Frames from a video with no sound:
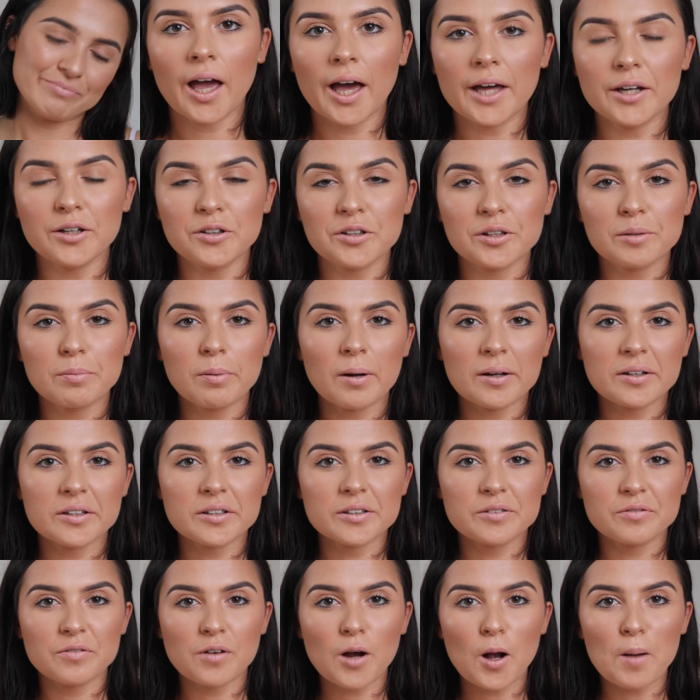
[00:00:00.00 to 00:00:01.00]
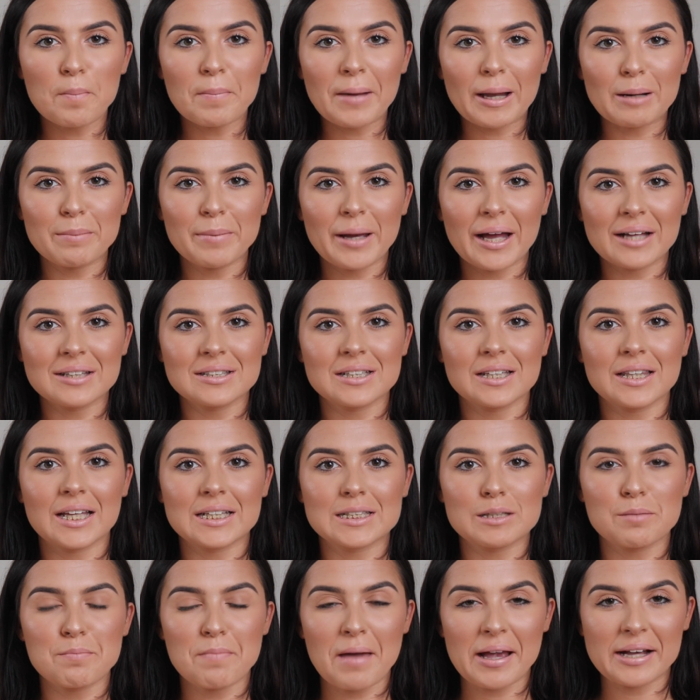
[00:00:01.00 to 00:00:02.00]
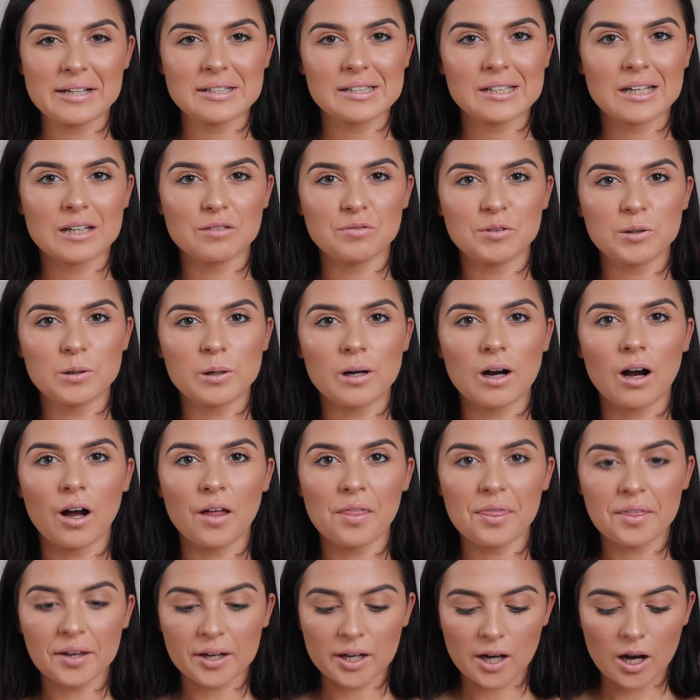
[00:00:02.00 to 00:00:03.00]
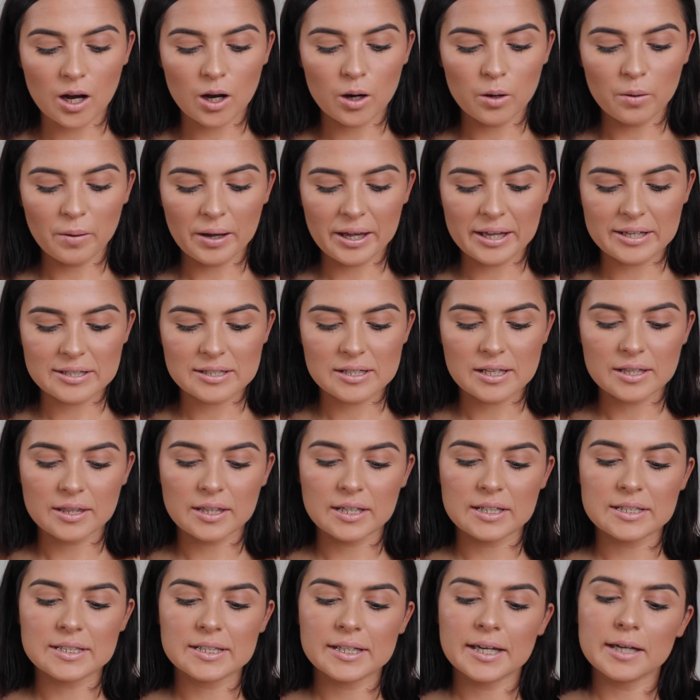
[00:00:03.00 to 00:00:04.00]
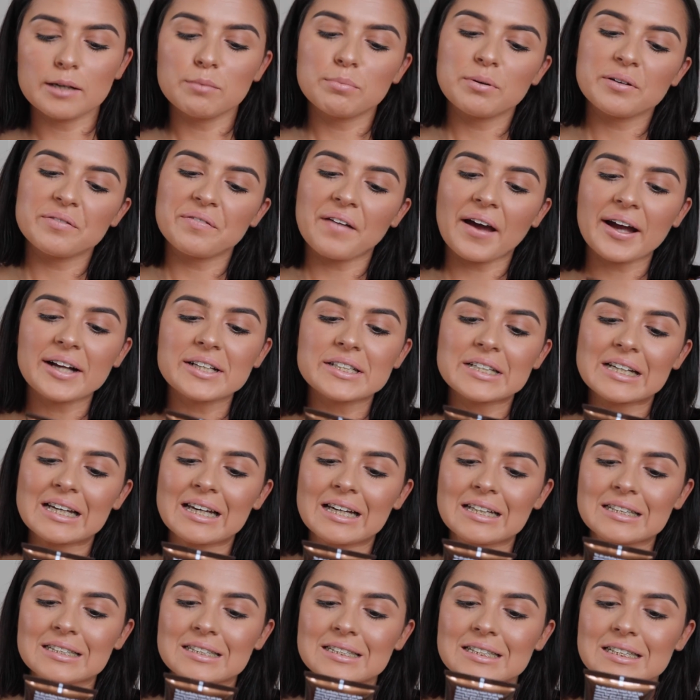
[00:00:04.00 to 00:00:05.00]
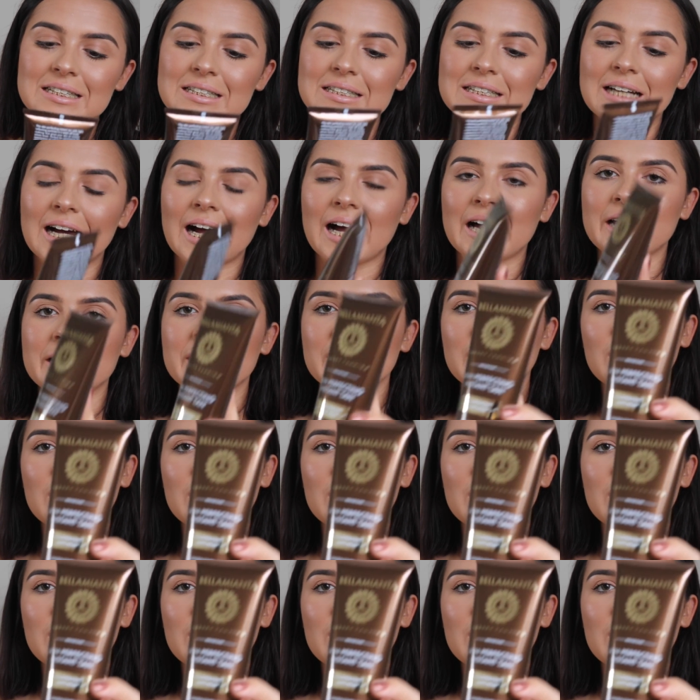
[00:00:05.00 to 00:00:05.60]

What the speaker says: Another product from Bellamianta that's amazing if you are on the go is the Skin Perfecting Instant Tan.